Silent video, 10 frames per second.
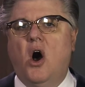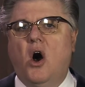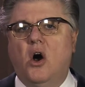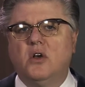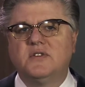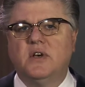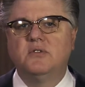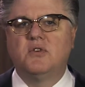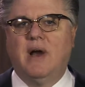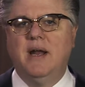Also,
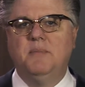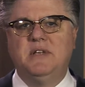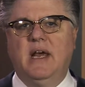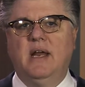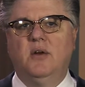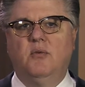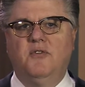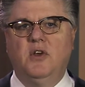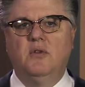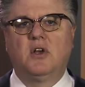try and obtain and
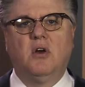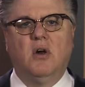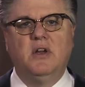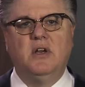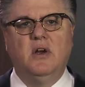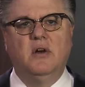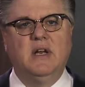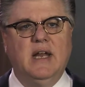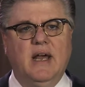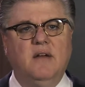review the current
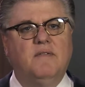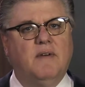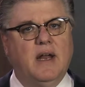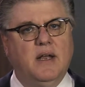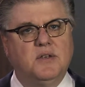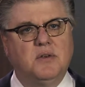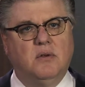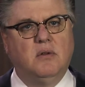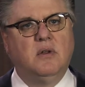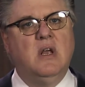year-to-date
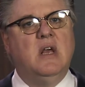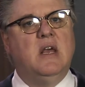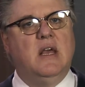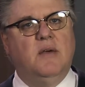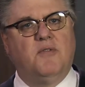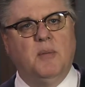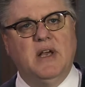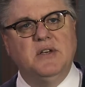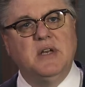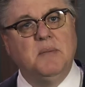financial
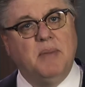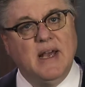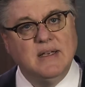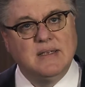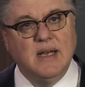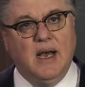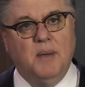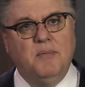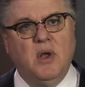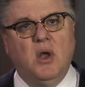information and pay
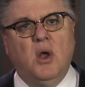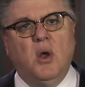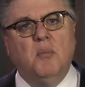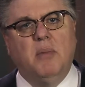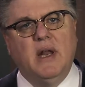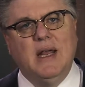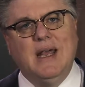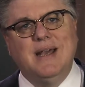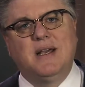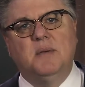stub. But
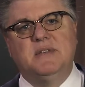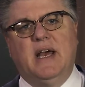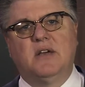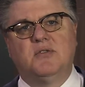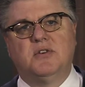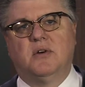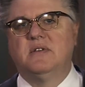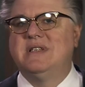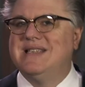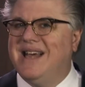income tax
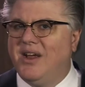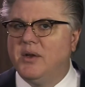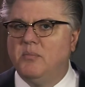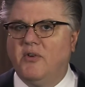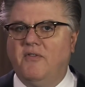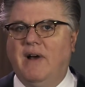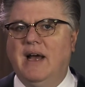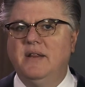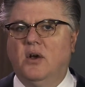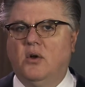returns seldom
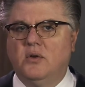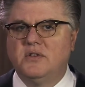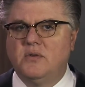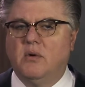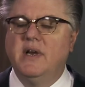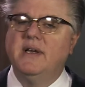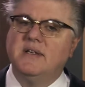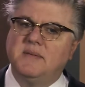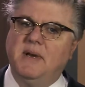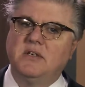provide the whole story,
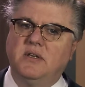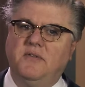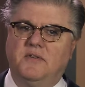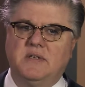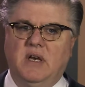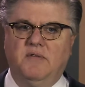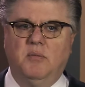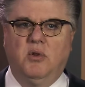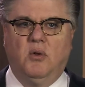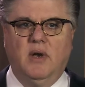especially for
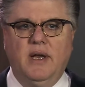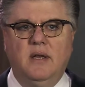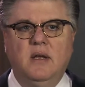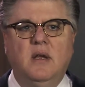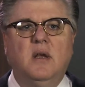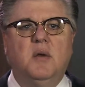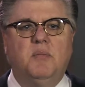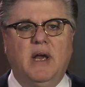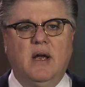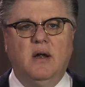self-employed
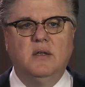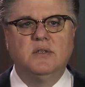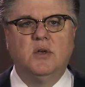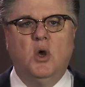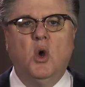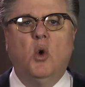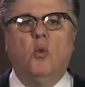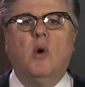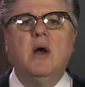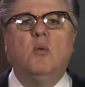parents.
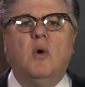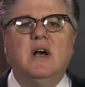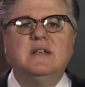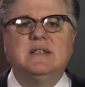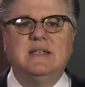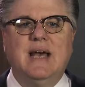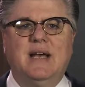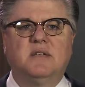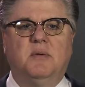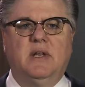What was the
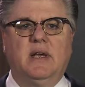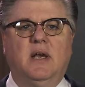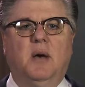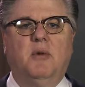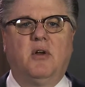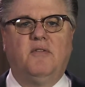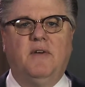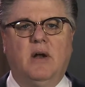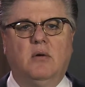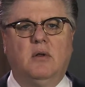taxable income on a
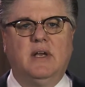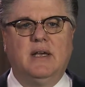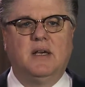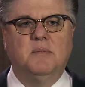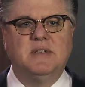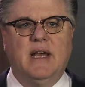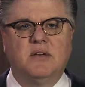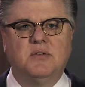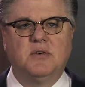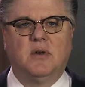federal income
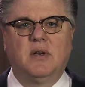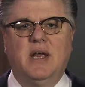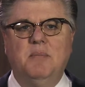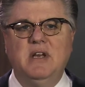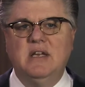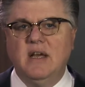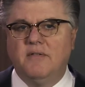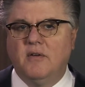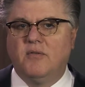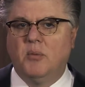tax return can be
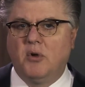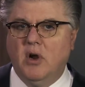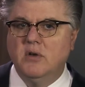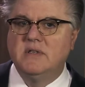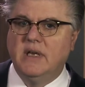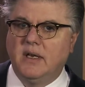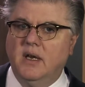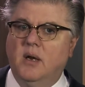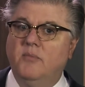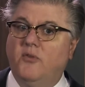different from gross
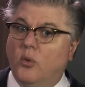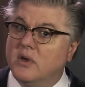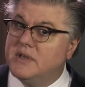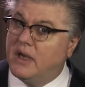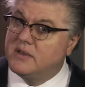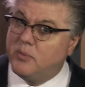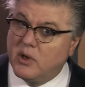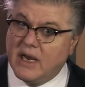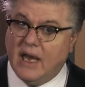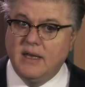income for child
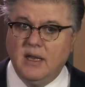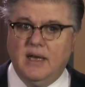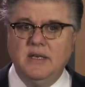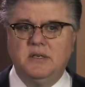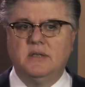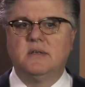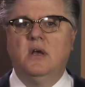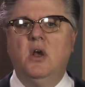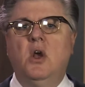support calculations.